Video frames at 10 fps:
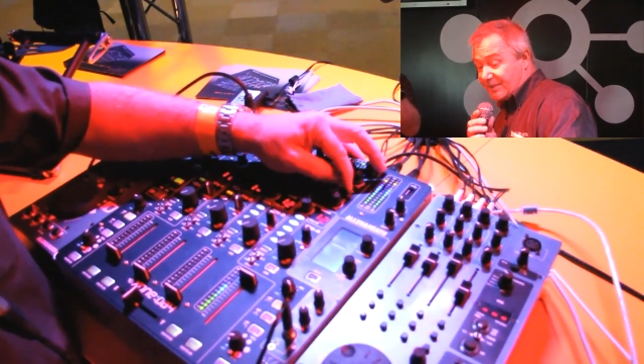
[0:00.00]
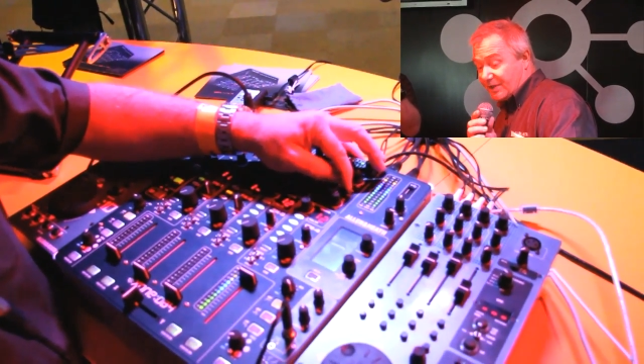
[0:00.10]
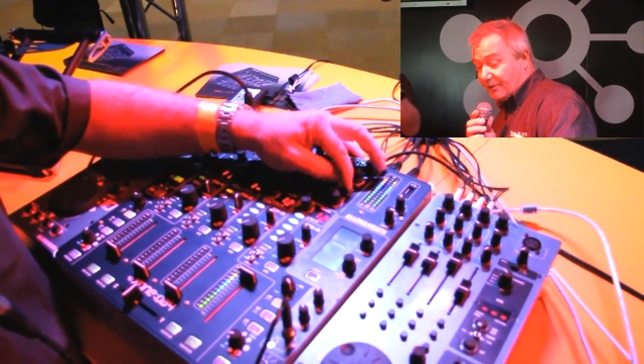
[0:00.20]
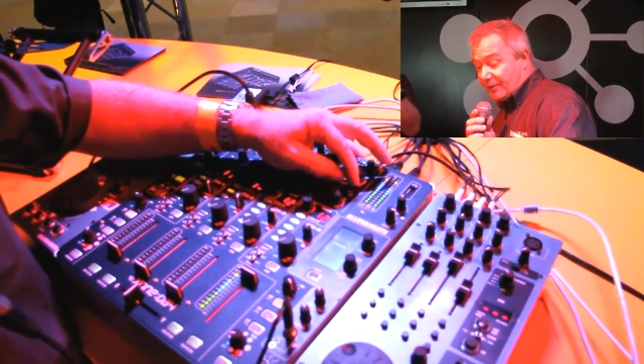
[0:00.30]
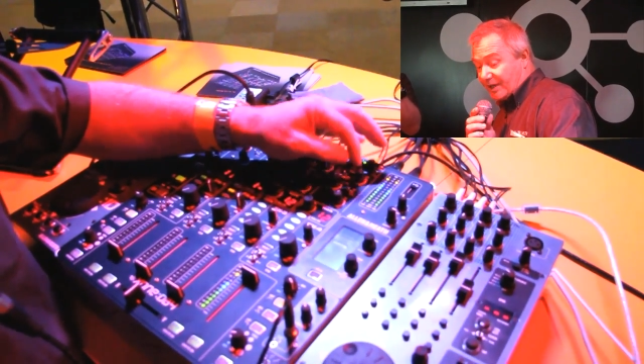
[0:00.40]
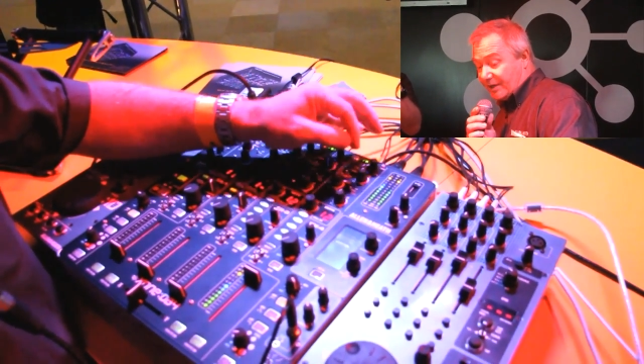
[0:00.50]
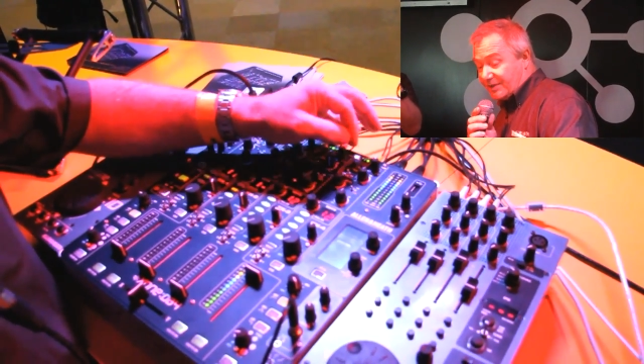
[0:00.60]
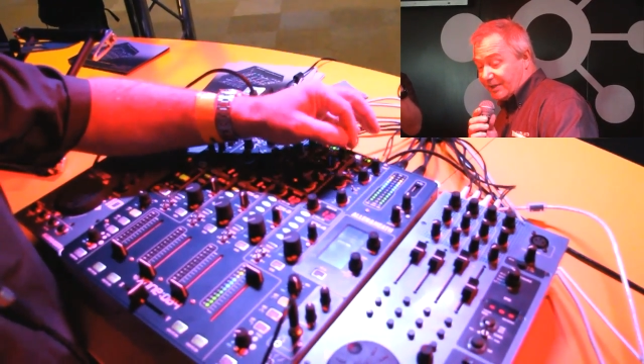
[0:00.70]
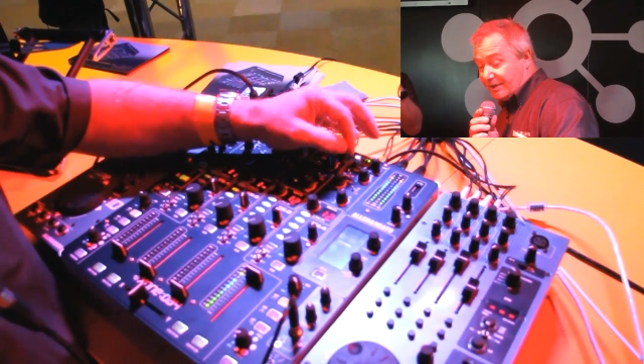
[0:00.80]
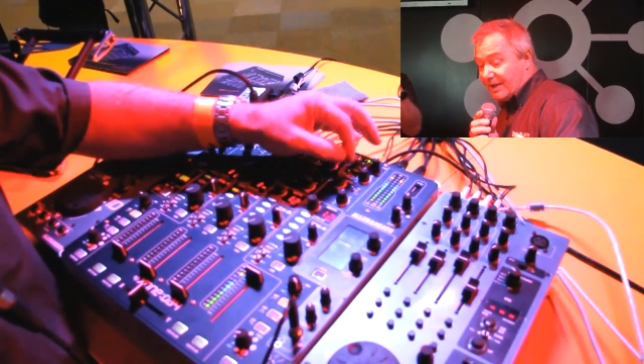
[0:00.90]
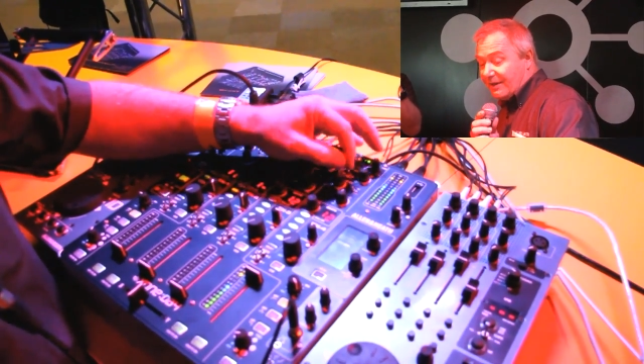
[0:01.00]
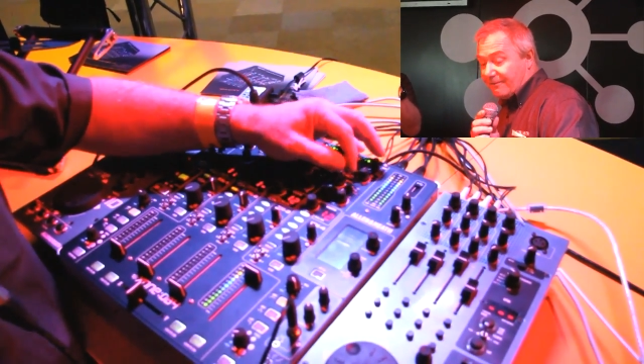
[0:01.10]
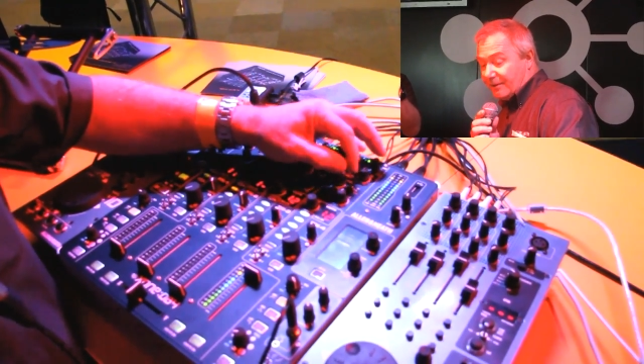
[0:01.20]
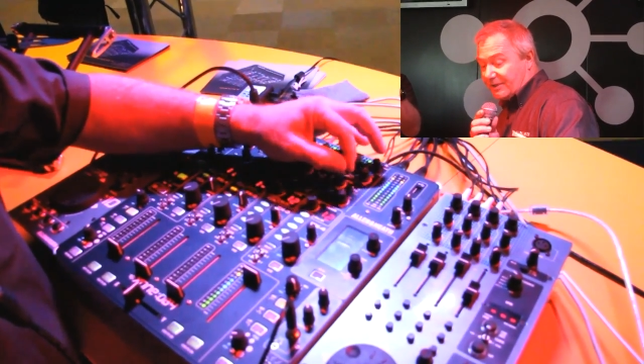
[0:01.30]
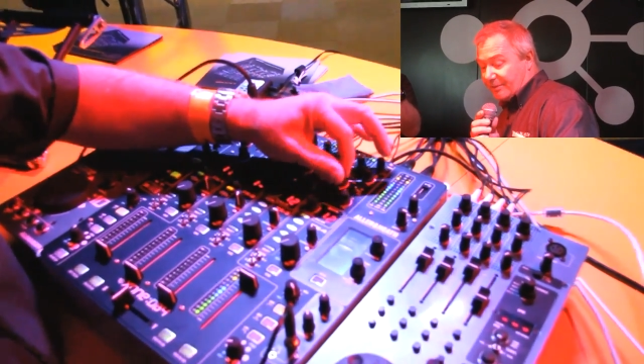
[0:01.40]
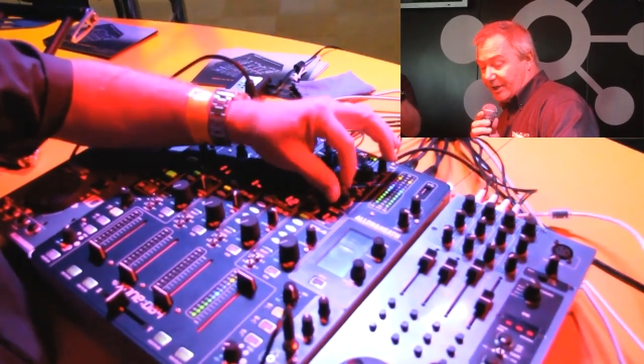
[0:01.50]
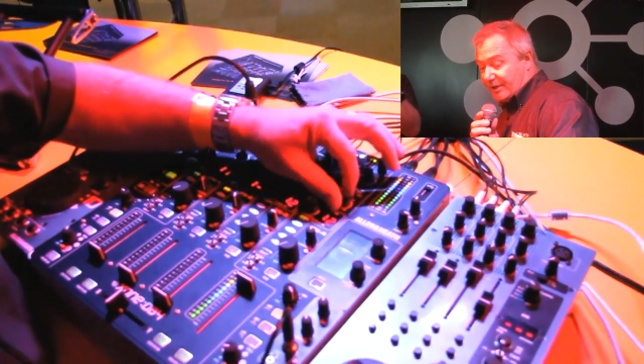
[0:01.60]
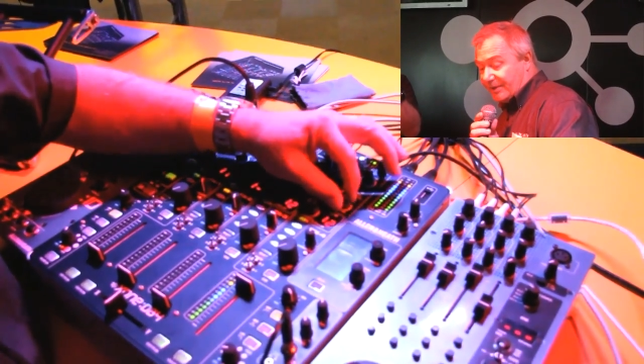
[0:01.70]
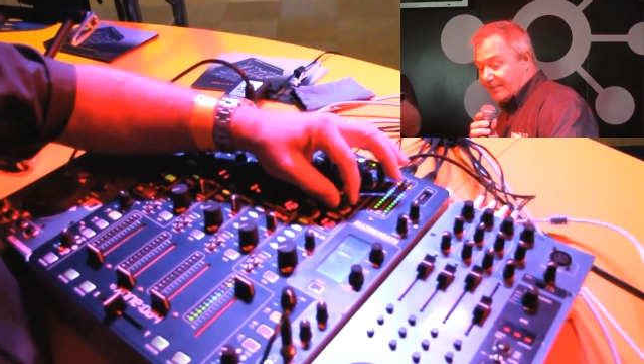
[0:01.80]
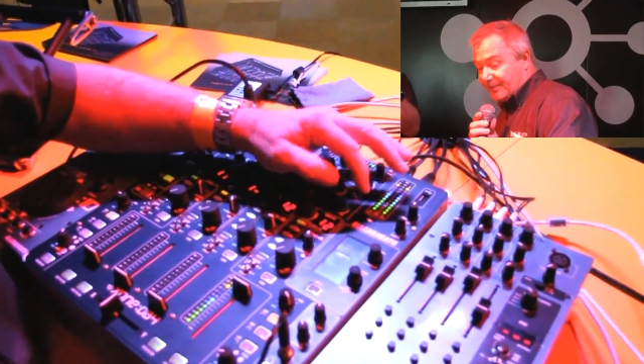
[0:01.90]
So if I go to filter
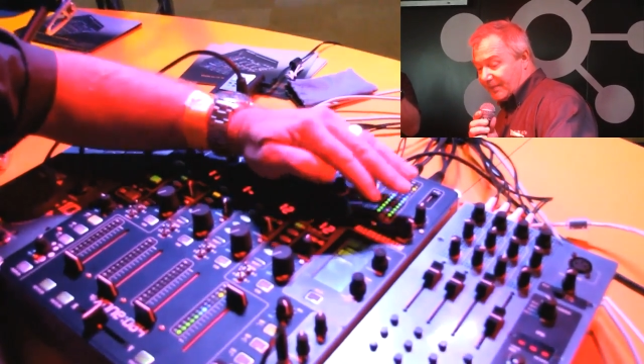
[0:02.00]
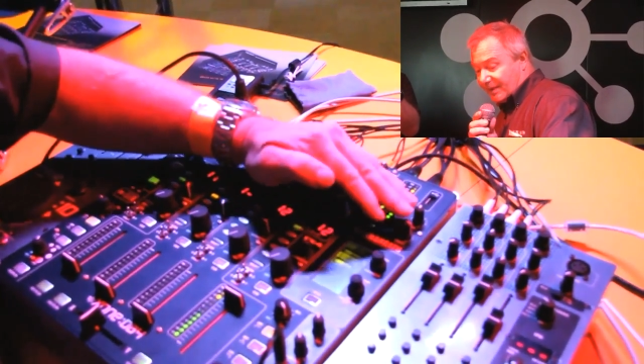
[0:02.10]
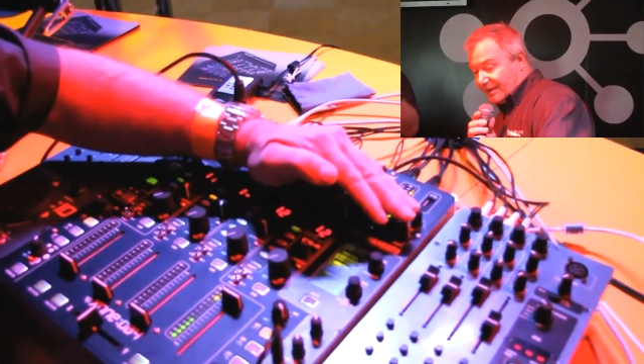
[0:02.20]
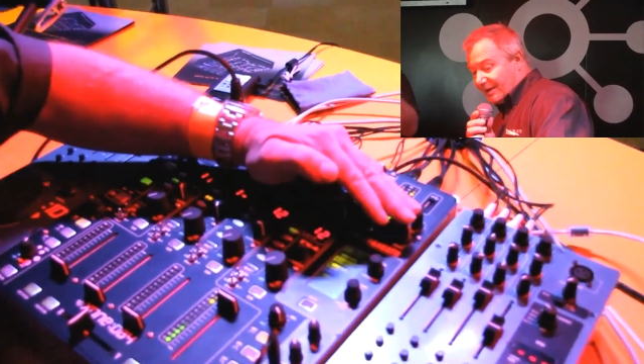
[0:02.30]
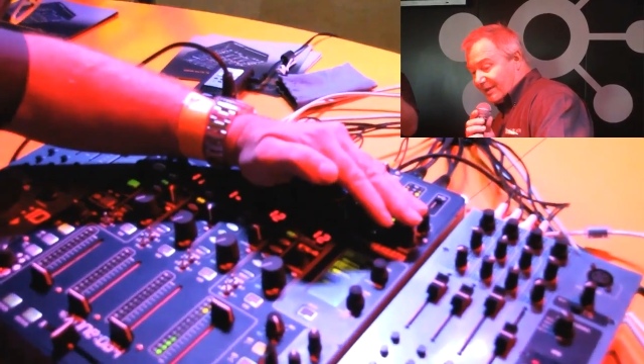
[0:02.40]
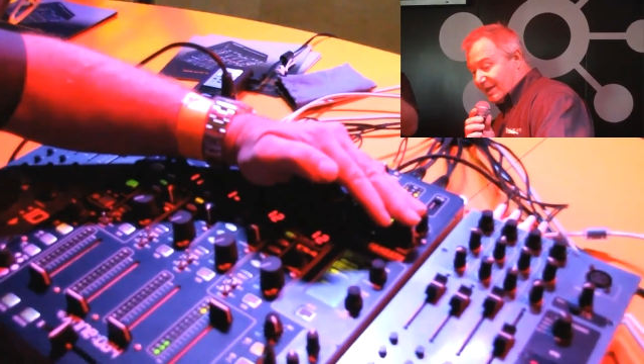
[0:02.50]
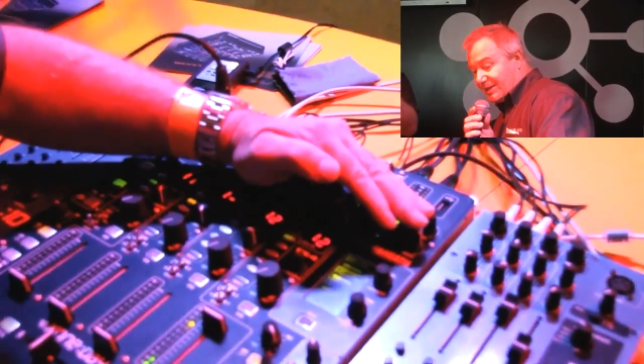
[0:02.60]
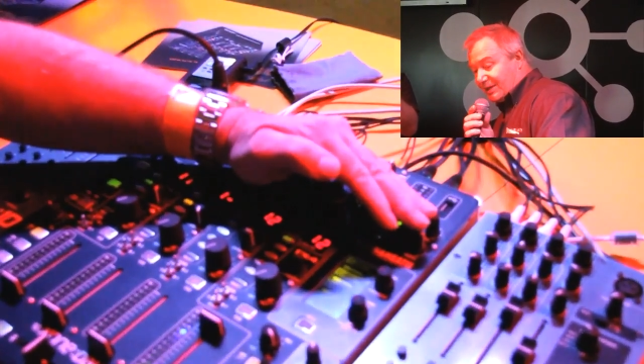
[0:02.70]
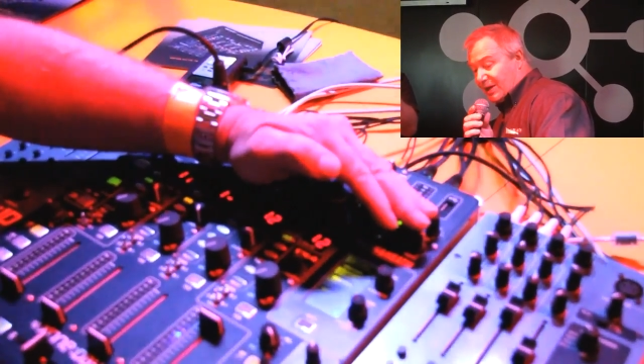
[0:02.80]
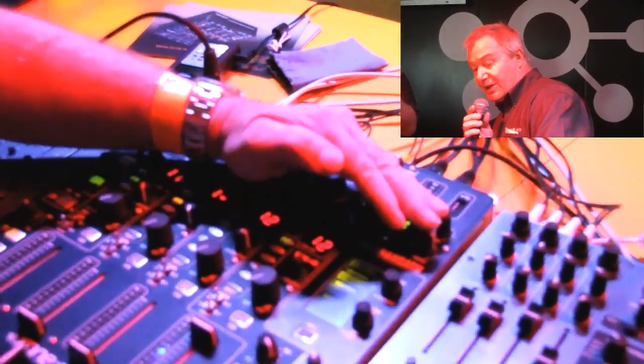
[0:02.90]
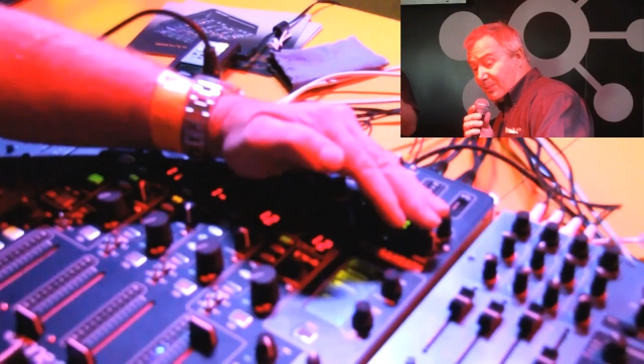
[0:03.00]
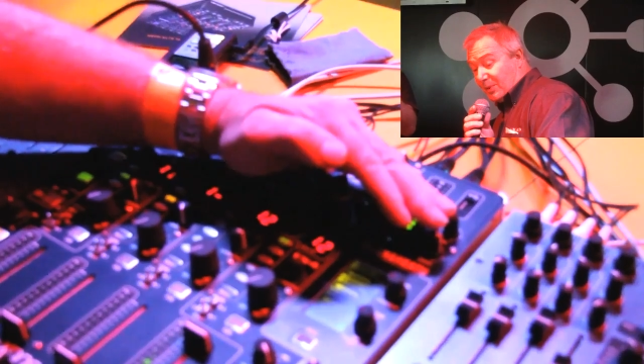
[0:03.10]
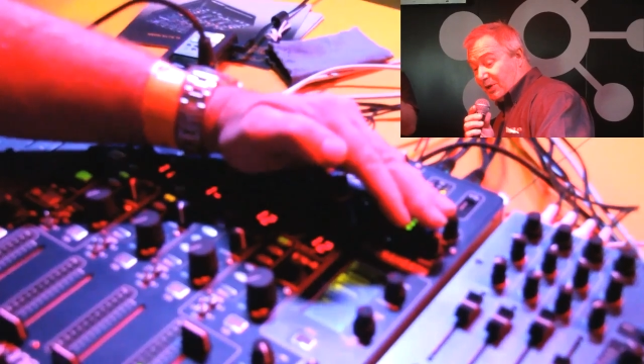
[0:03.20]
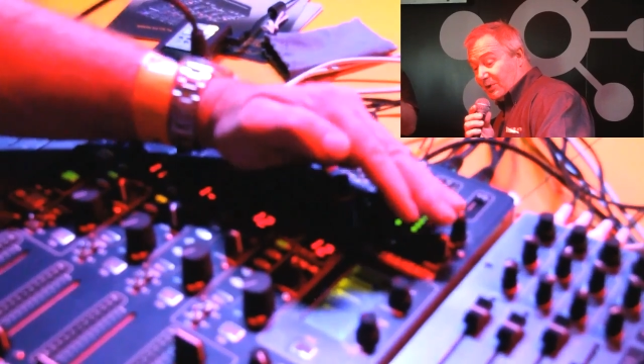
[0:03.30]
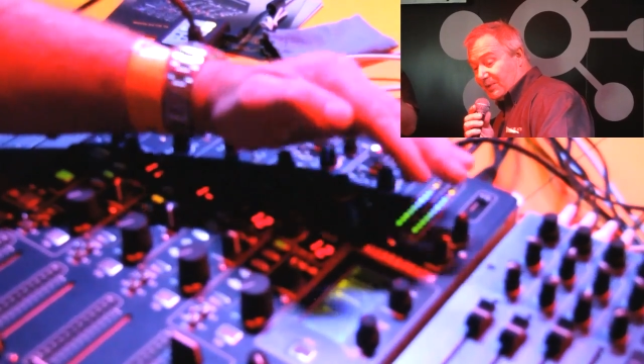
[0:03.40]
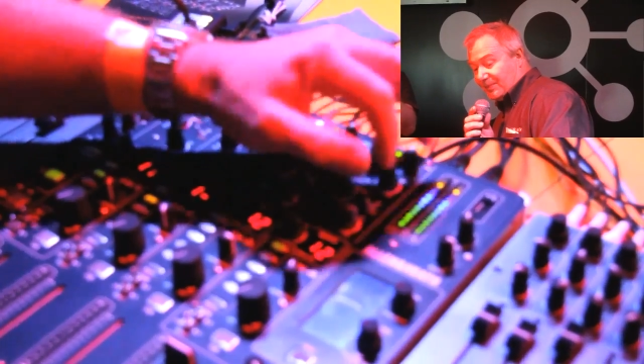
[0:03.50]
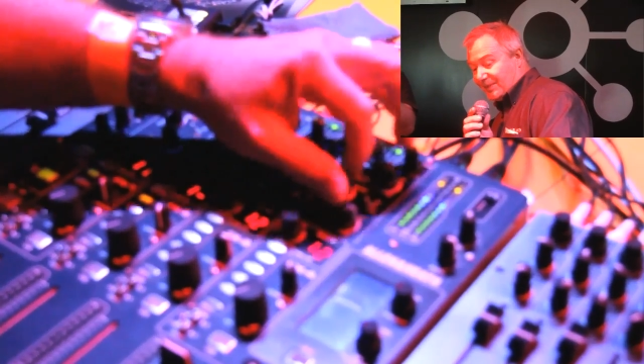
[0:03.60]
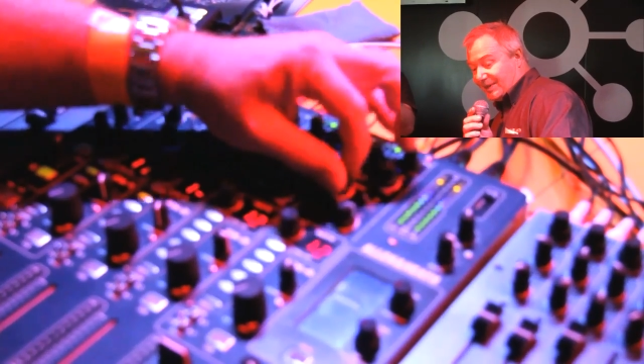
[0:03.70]
mode, these are blue.